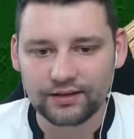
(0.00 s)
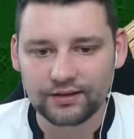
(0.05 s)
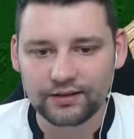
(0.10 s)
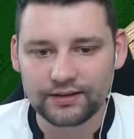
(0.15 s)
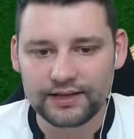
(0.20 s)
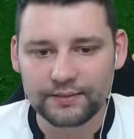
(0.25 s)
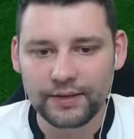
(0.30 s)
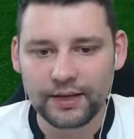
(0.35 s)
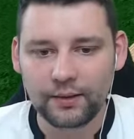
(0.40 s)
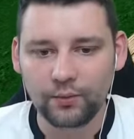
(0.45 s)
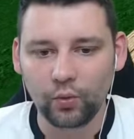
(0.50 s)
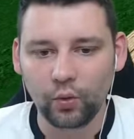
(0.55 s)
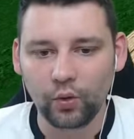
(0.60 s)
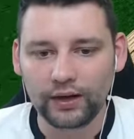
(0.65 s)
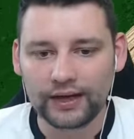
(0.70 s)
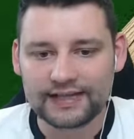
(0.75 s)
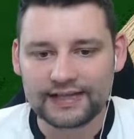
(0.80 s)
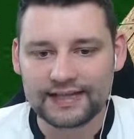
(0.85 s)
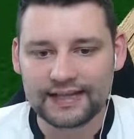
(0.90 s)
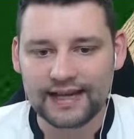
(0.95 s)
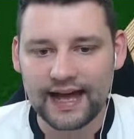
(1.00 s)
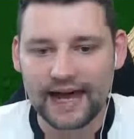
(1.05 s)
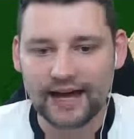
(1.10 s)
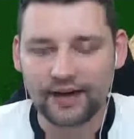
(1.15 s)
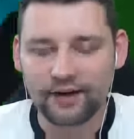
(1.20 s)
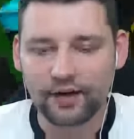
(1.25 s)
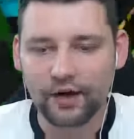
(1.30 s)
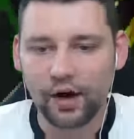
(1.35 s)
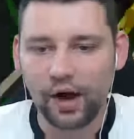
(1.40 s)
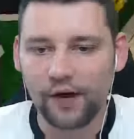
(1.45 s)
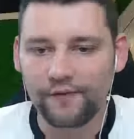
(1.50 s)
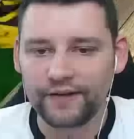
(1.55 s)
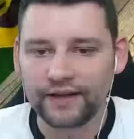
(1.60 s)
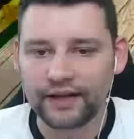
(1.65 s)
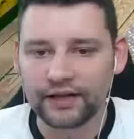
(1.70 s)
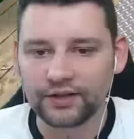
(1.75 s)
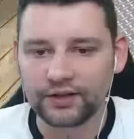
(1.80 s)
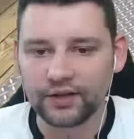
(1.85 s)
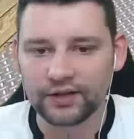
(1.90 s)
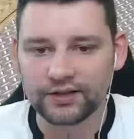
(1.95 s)
Does it mean walk into that? I think
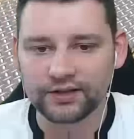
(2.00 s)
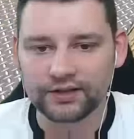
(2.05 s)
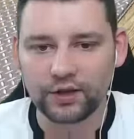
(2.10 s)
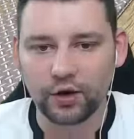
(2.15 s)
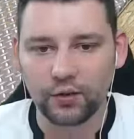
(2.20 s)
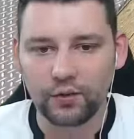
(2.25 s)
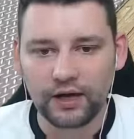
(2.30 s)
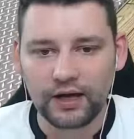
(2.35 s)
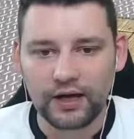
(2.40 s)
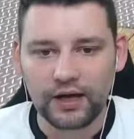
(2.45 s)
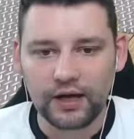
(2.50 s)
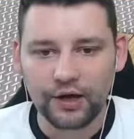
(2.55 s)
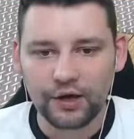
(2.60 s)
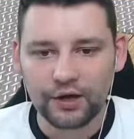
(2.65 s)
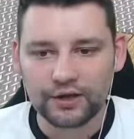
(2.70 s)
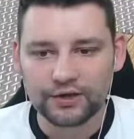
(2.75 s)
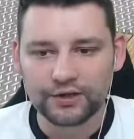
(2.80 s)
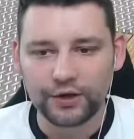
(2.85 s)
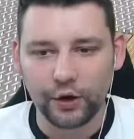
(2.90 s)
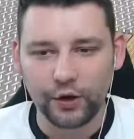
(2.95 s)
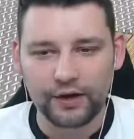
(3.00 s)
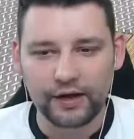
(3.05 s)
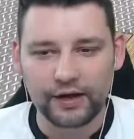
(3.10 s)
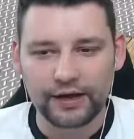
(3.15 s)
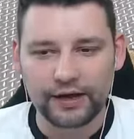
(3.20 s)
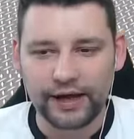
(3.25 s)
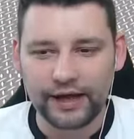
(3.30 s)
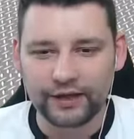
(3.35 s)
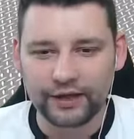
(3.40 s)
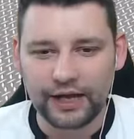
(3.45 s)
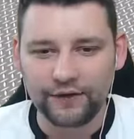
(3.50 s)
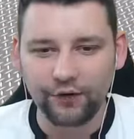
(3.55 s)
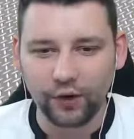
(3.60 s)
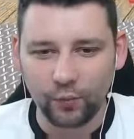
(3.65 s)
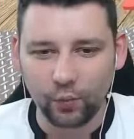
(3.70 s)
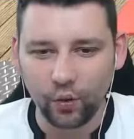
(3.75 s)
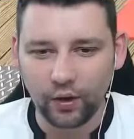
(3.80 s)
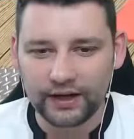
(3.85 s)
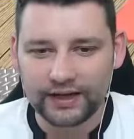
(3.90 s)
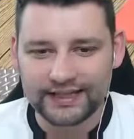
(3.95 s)
it does. So if I
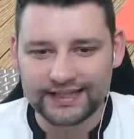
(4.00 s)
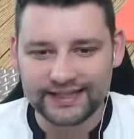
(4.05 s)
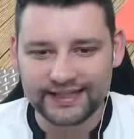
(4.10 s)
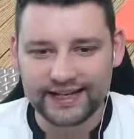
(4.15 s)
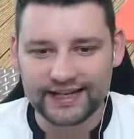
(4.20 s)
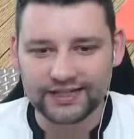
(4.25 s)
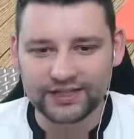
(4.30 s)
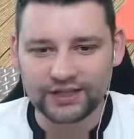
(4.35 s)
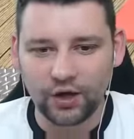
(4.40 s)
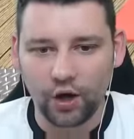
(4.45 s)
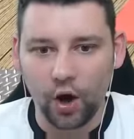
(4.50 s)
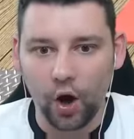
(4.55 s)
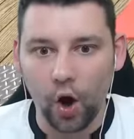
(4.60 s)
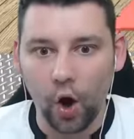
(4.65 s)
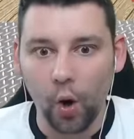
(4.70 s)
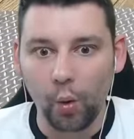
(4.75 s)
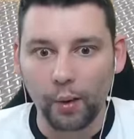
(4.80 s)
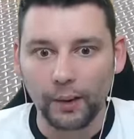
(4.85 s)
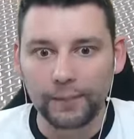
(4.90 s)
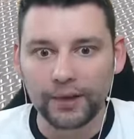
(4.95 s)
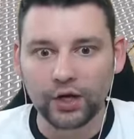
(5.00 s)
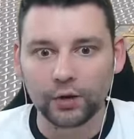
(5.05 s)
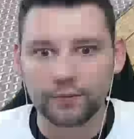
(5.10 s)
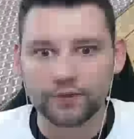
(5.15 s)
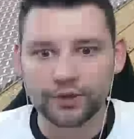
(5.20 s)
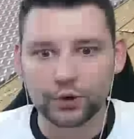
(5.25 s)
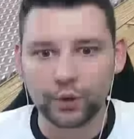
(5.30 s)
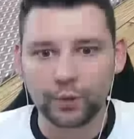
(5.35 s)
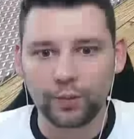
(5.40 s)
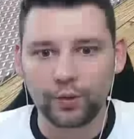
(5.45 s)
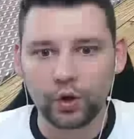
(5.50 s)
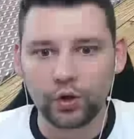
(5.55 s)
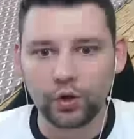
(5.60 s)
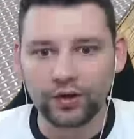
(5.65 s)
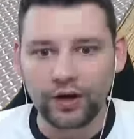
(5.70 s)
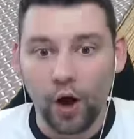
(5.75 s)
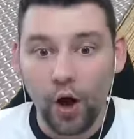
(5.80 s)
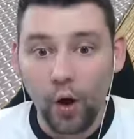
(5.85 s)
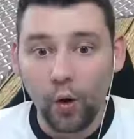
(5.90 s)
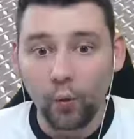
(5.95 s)
walk into this, oh, I become super.
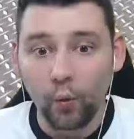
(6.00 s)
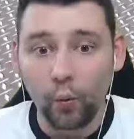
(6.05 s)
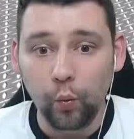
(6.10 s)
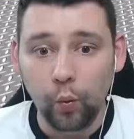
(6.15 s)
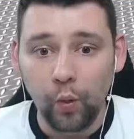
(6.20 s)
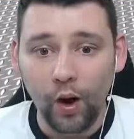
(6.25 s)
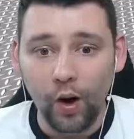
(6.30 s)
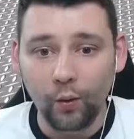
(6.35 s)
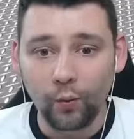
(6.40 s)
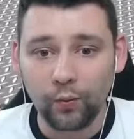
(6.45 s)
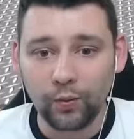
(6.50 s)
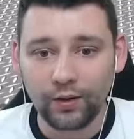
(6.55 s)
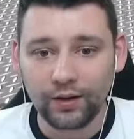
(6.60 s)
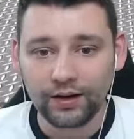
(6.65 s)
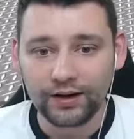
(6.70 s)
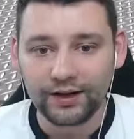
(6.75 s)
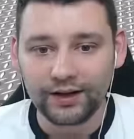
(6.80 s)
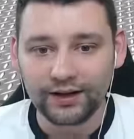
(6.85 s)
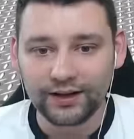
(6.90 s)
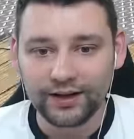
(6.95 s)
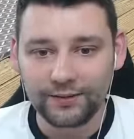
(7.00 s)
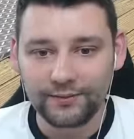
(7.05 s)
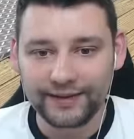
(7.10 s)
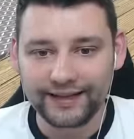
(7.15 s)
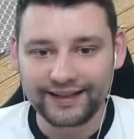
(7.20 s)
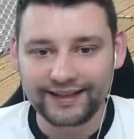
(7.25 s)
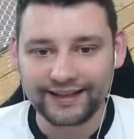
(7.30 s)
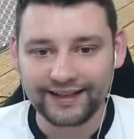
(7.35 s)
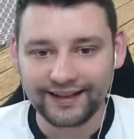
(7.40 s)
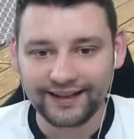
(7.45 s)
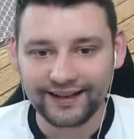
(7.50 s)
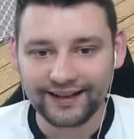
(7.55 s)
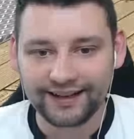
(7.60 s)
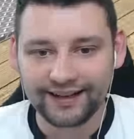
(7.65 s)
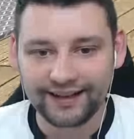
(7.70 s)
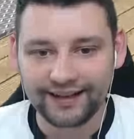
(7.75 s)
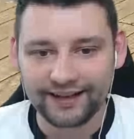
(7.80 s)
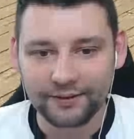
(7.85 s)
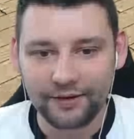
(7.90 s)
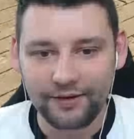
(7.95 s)
Look, whoa, look at me.
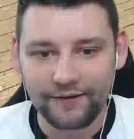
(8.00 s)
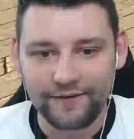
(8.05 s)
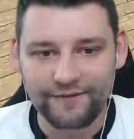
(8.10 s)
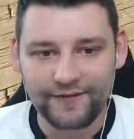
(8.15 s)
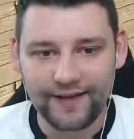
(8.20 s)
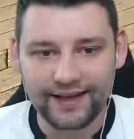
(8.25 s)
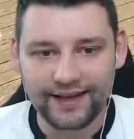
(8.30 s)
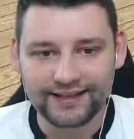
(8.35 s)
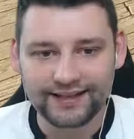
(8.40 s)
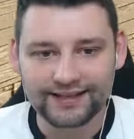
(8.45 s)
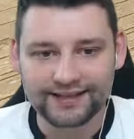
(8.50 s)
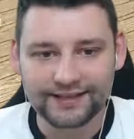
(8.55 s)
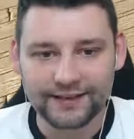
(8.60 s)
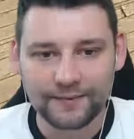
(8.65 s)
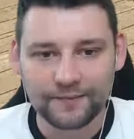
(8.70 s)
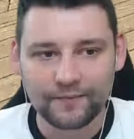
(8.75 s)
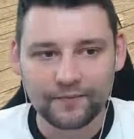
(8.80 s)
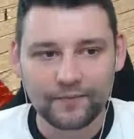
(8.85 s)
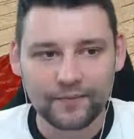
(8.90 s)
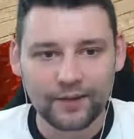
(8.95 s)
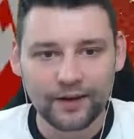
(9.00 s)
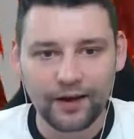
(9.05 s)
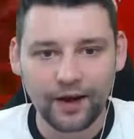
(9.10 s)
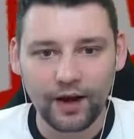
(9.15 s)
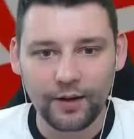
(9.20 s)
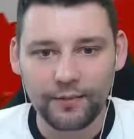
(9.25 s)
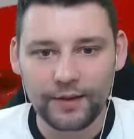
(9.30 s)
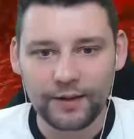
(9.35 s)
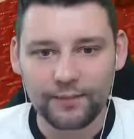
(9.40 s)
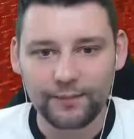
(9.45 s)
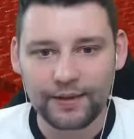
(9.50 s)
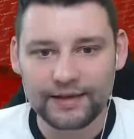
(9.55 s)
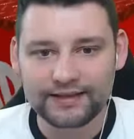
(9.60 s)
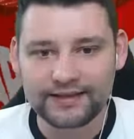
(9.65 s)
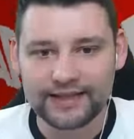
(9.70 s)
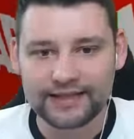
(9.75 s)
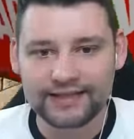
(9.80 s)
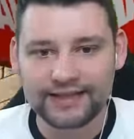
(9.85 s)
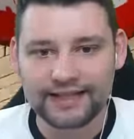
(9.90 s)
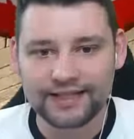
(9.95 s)
Look at my face. I mean
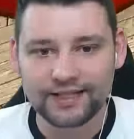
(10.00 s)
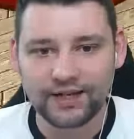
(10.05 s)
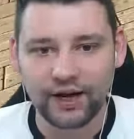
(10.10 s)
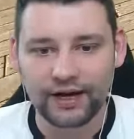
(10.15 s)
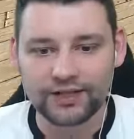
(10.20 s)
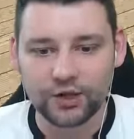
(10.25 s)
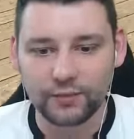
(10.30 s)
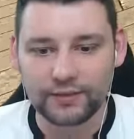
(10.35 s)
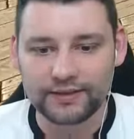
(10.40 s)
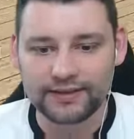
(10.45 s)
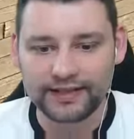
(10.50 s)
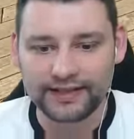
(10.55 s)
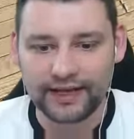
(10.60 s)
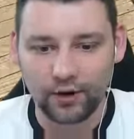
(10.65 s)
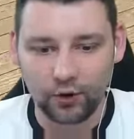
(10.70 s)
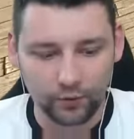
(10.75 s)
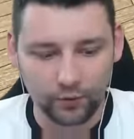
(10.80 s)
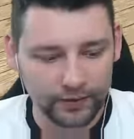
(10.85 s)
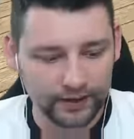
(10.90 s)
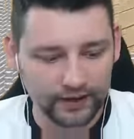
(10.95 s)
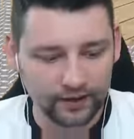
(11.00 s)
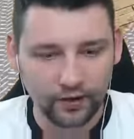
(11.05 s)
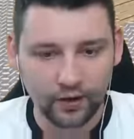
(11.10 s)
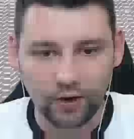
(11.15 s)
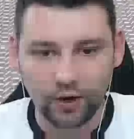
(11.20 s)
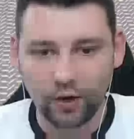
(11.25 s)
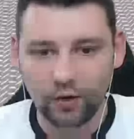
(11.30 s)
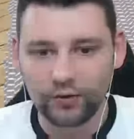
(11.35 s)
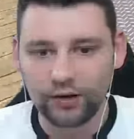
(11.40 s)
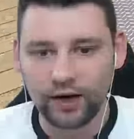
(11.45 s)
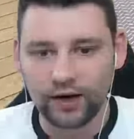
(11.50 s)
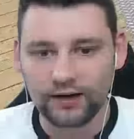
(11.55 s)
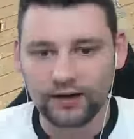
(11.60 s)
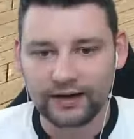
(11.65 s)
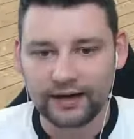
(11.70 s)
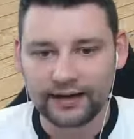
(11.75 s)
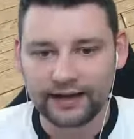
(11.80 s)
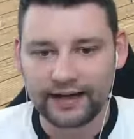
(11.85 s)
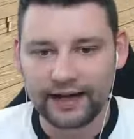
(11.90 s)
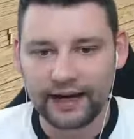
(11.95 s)
business. This guy's coming to kill me. Hold on,
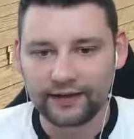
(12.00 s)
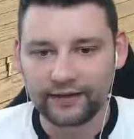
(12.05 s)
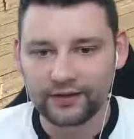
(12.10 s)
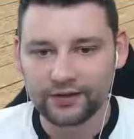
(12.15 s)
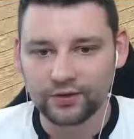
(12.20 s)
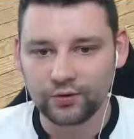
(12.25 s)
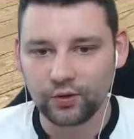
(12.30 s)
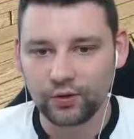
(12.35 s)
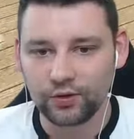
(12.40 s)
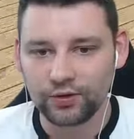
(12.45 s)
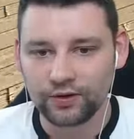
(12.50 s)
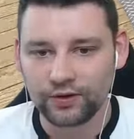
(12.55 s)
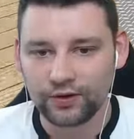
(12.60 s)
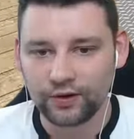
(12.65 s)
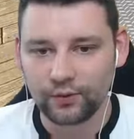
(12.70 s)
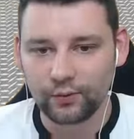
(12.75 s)
get out the sword.